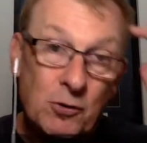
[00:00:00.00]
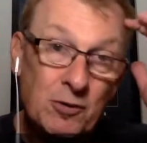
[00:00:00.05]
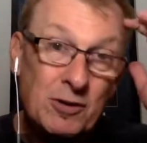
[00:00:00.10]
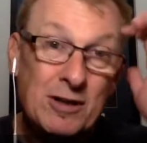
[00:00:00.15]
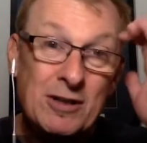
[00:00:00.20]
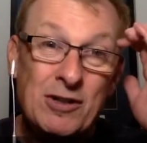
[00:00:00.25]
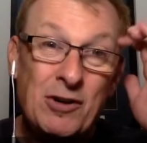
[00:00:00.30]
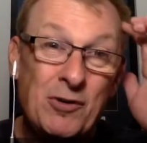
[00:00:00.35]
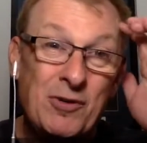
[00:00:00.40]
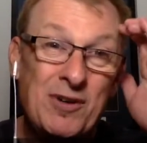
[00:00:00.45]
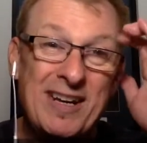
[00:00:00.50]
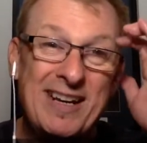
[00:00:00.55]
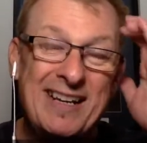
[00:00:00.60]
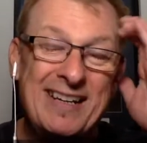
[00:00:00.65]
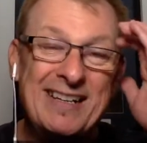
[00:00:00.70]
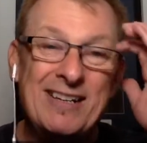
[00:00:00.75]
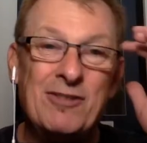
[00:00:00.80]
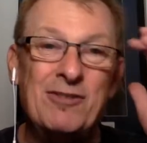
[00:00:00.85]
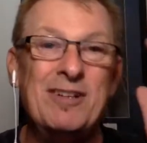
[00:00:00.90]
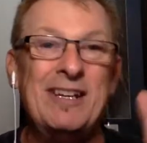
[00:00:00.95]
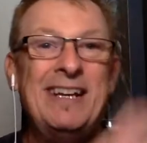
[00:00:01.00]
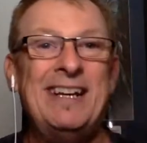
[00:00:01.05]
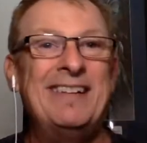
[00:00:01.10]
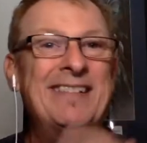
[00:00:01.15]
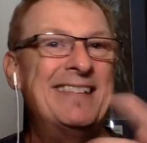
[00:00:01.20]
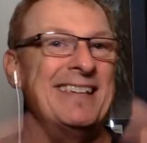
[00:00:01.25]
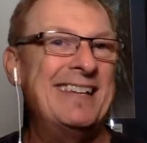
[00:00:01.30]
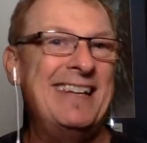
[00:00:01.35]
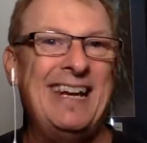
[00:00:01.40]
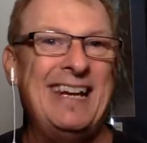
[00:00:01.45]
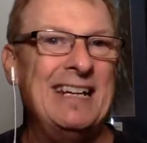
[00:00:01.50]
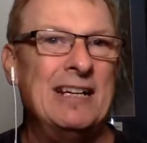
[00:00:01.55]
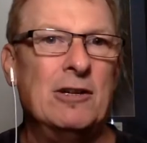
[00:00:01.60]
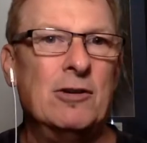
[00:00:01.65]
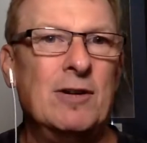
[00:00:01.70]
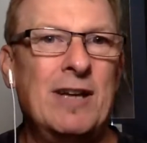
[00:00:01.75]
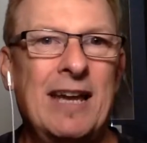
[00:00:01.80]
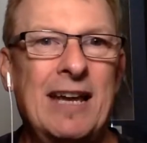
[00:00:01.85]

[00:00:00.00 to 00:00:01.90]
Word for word: Don't, don't, don't instigate it.